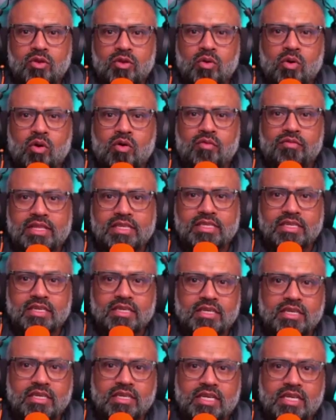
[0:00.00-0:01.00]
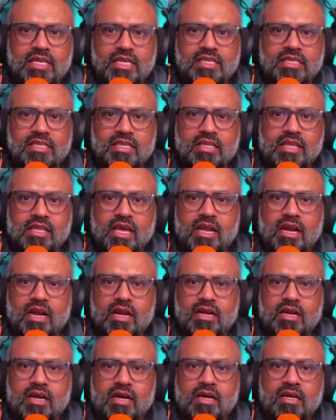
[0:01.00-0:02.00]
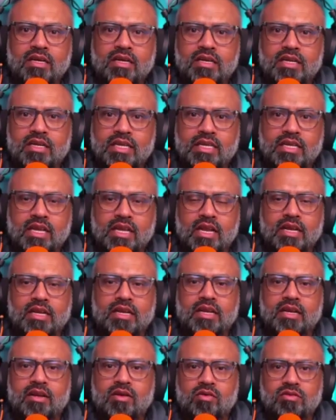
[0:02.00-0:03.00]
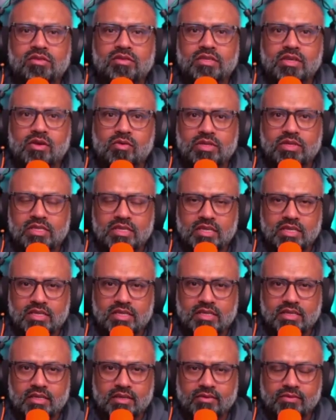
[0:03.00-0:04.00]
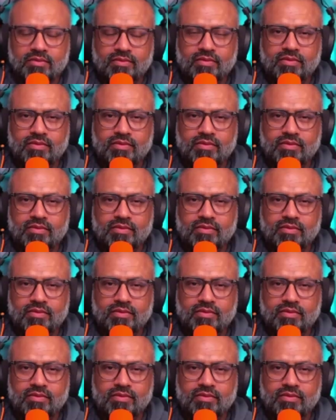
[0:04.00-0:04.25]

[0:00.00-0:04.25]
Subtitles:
you know with certainty is that there are unintended consequences.